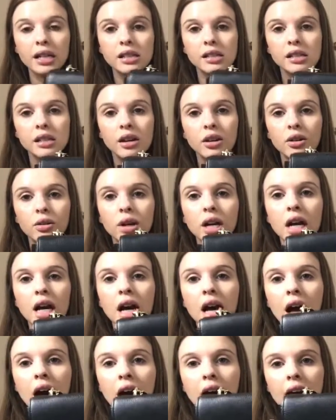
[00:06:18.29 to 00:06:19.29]
So
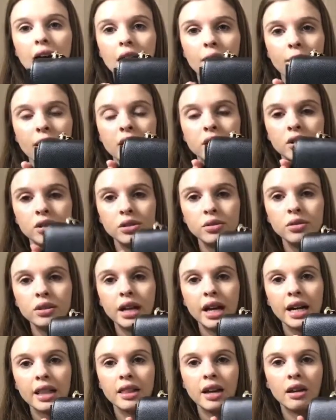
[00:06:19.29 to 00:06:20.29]
I do
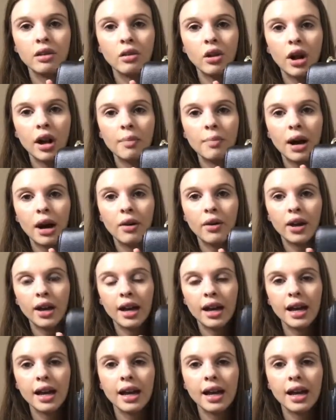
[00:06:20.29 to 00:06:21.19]
like that a lot about it,